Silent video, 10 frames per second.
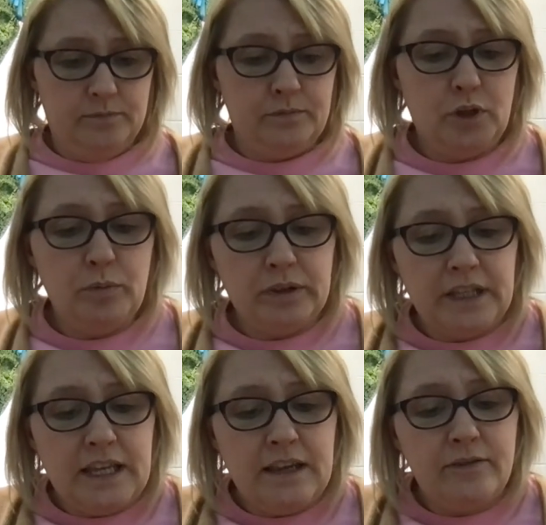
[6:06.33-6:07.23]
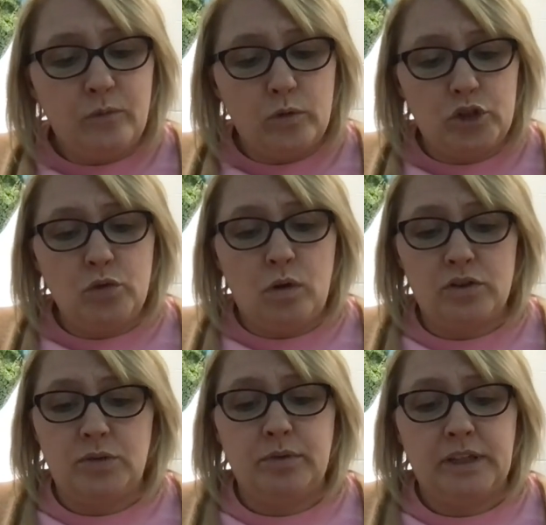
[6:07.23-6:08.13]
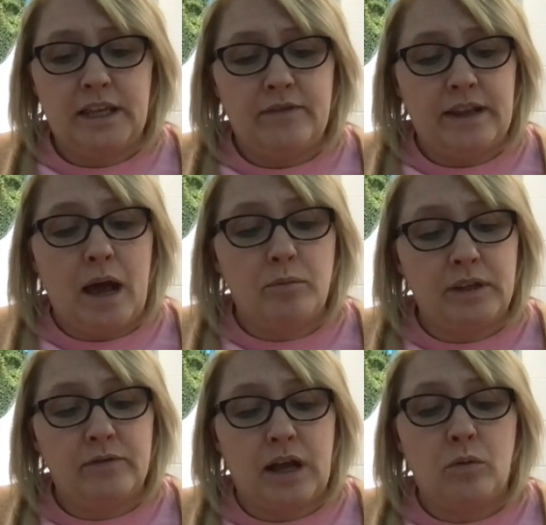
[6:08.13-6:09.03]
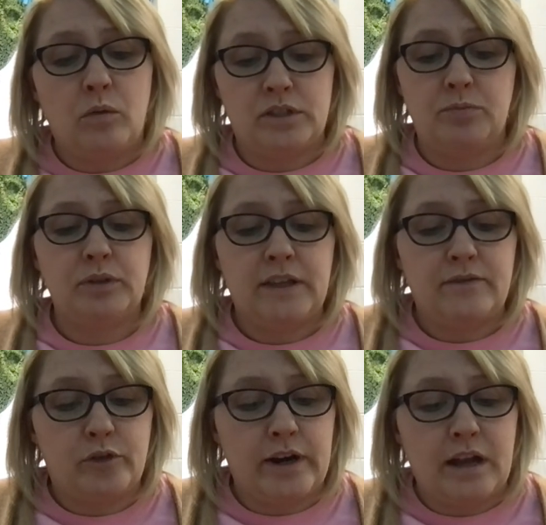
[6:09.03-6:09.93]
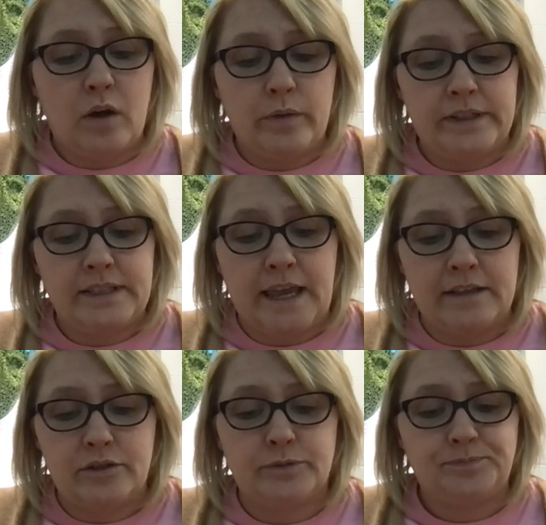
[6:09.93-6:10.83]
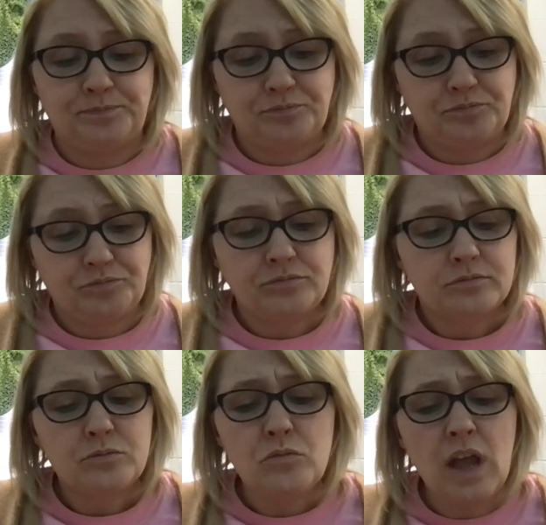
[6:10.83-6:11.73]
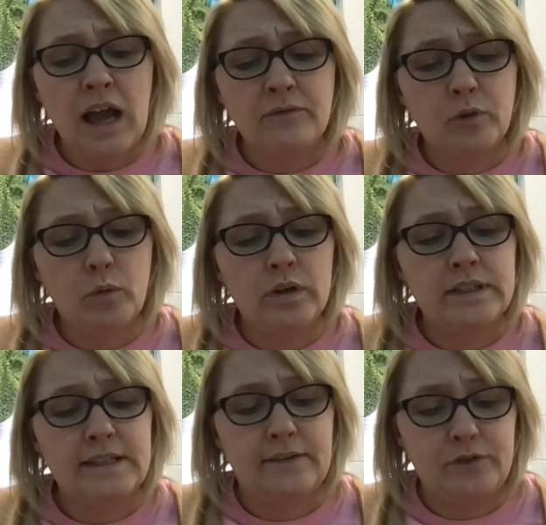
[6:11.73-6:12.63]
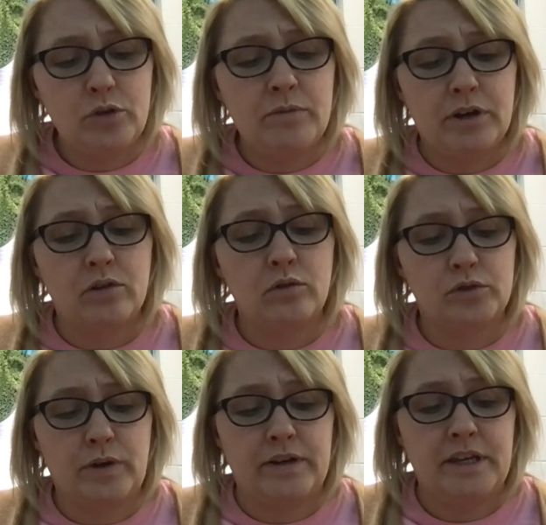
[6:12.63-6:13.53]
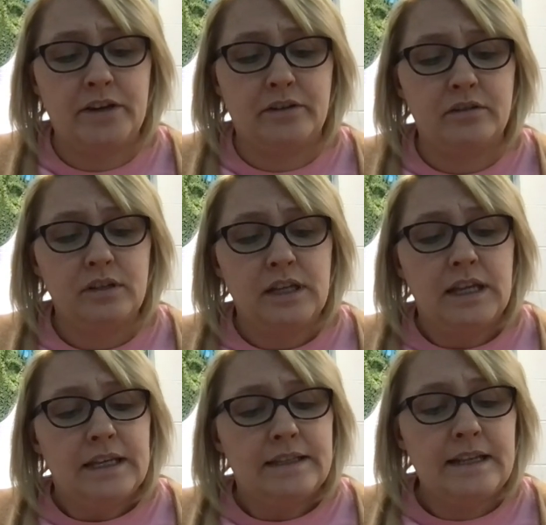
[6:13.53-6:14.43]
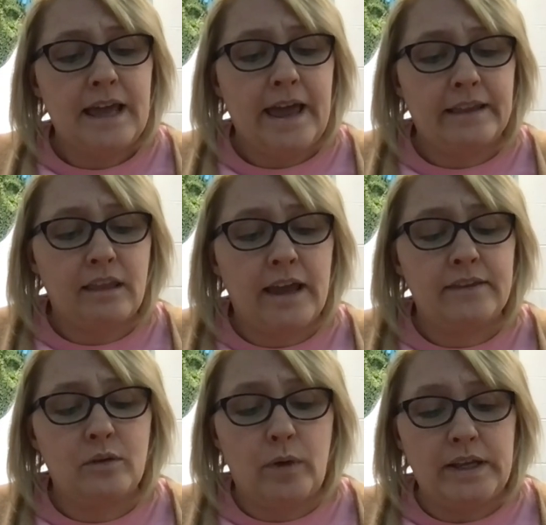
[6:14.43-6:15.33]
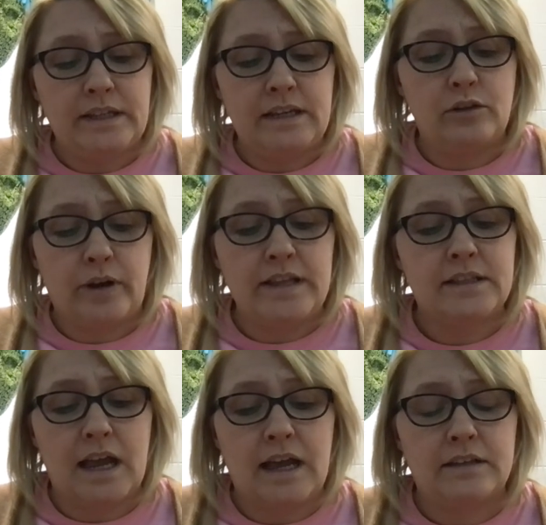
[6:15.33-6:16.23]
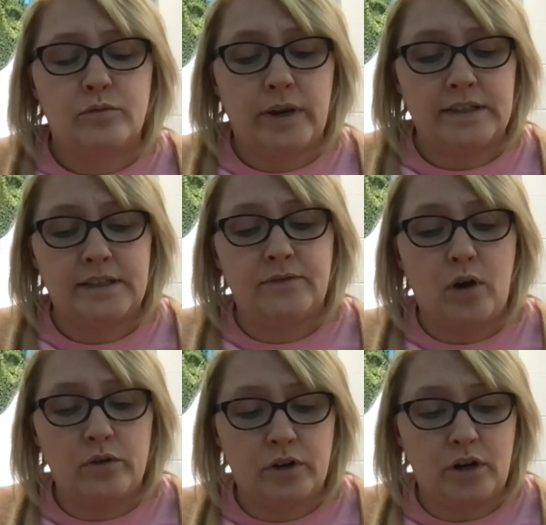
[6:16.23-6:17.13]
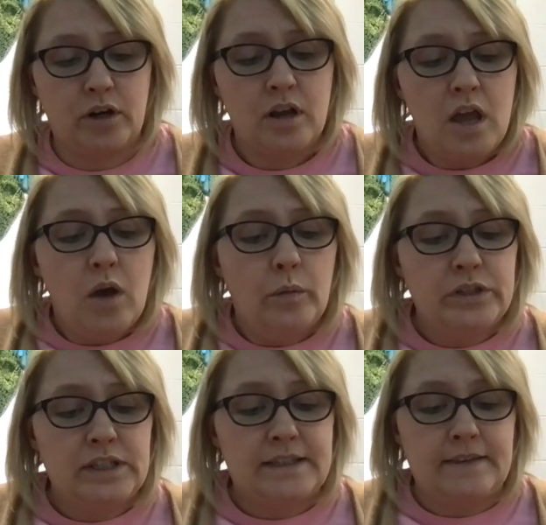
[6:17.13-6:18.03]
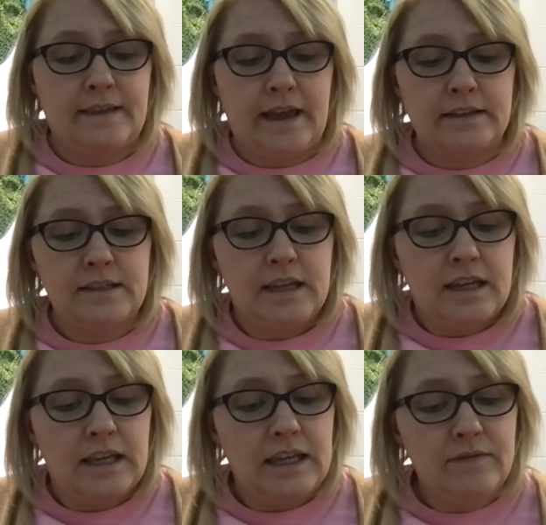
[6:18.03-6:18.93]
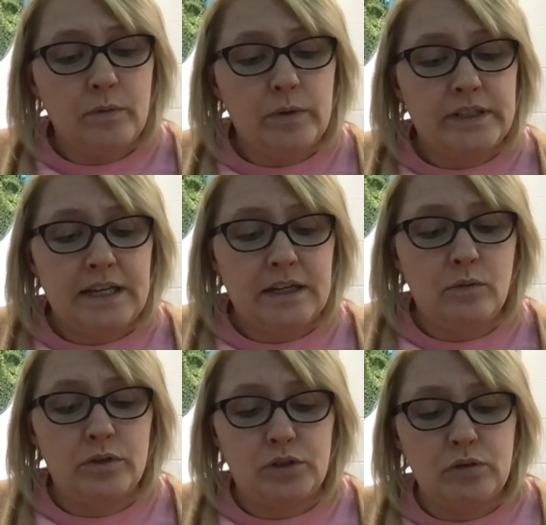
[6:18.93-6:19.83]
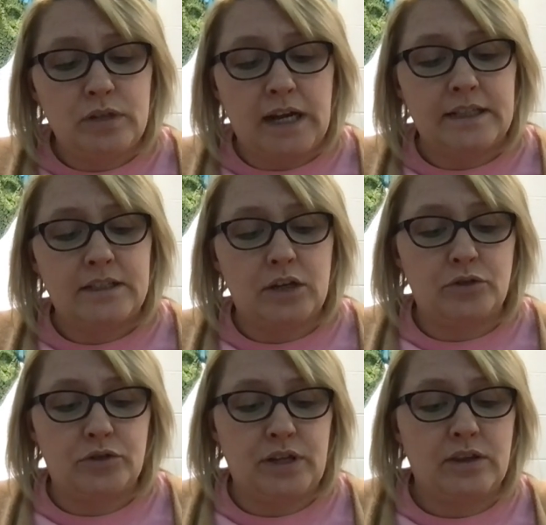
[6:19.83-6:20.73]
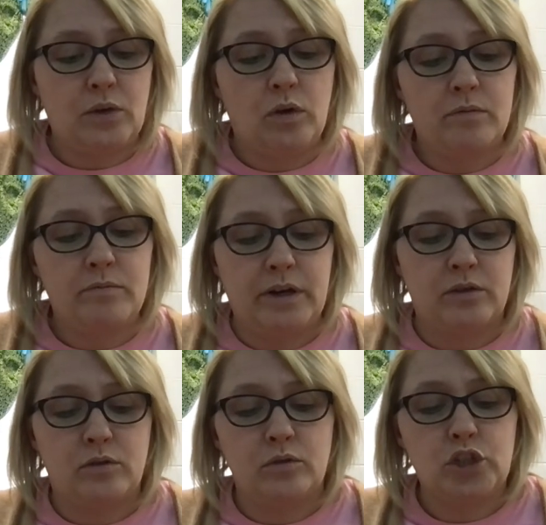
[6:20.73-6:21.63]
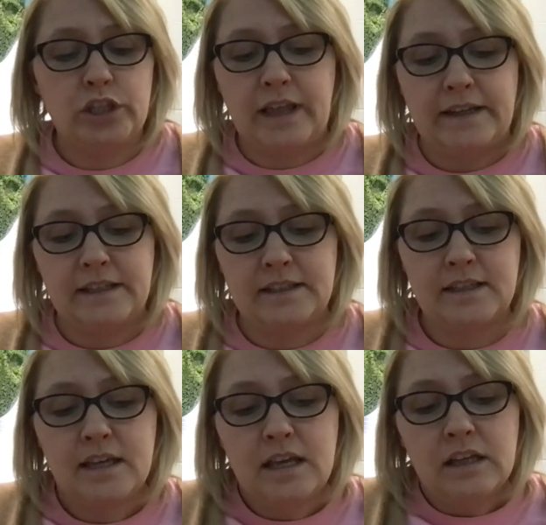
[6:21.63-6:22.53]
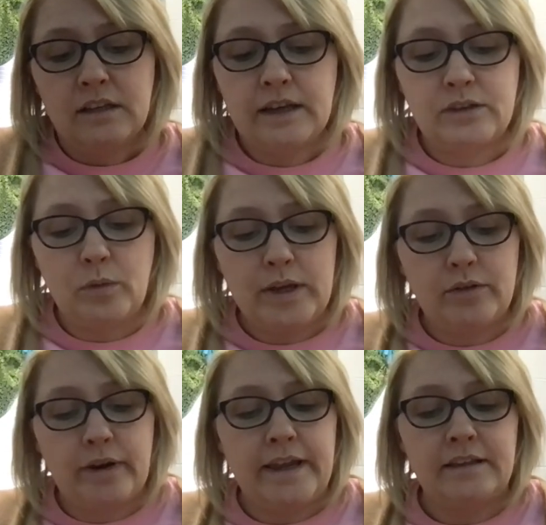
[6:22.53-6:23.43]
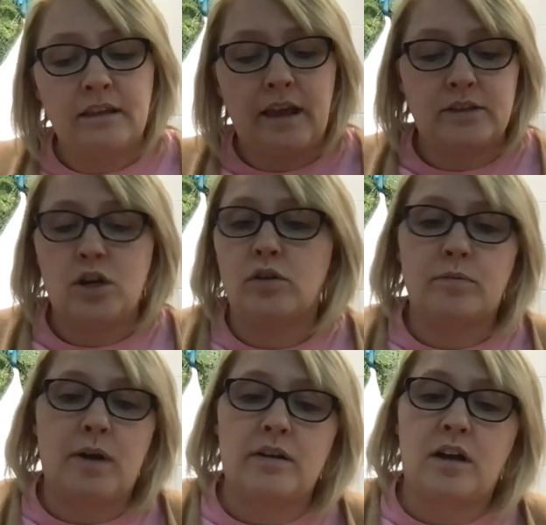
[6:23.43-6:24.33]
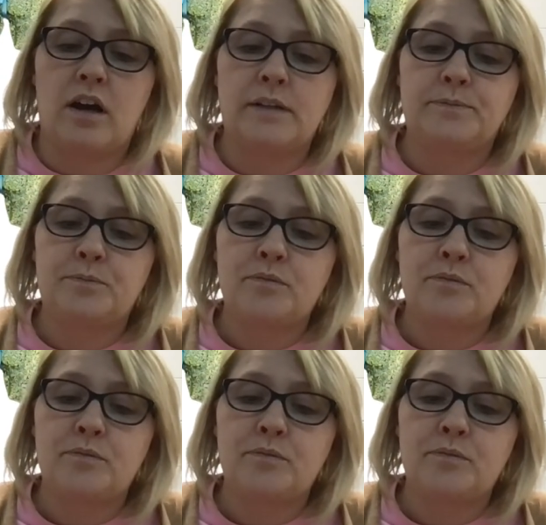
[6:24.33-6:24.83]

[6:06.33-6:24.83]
You believe what you want to believe, and I believe what I want to believe, Gran always answered. I, for one, see a few miracles around here. Nina had liked the way Gran's eyes rested on her when she said that. Even when Nina was too tiny to understand the word miracle, she liked it. Like the way Gran talked about God.